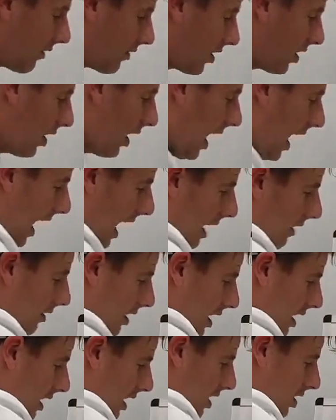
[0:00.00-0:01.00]
if you're
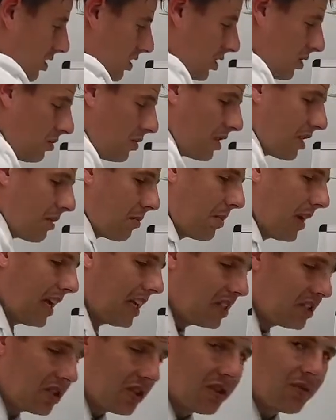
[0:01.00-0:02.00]
having an issue with a
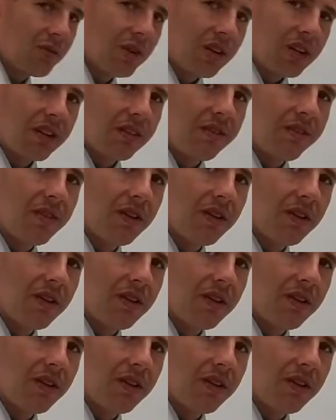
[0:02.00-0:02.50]
patient really,